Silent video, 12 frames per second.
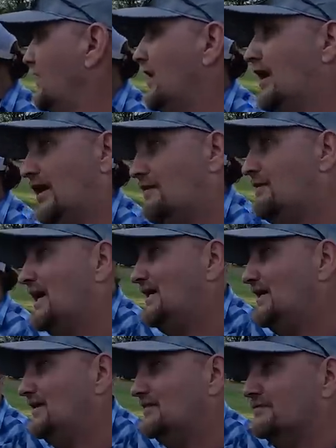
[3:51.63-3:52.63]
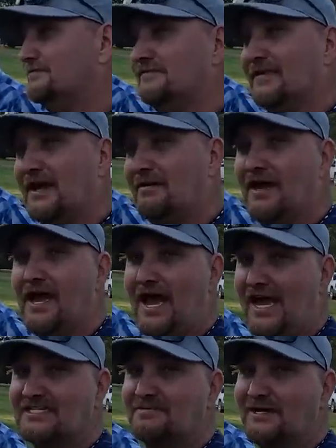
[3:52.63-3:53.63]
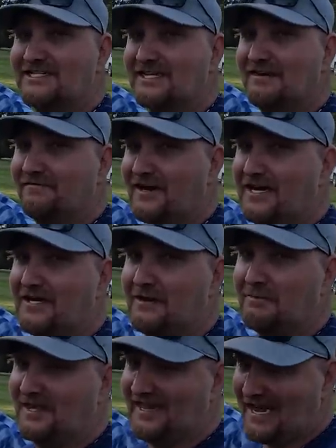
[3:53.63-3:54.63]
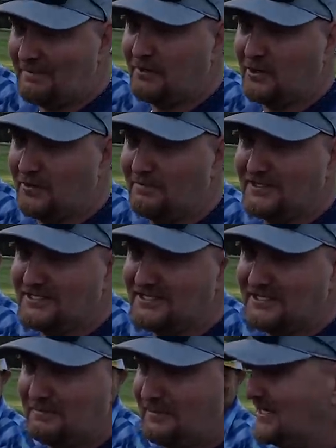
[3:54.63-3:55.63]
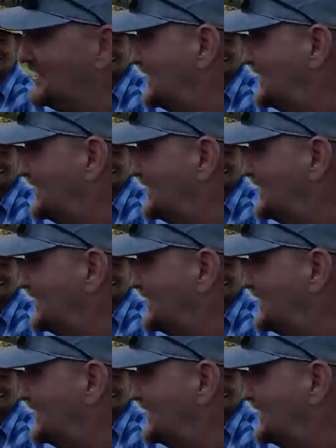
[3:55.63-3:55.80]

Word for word: want. I might need them, especially if I end up in that part of Mississippi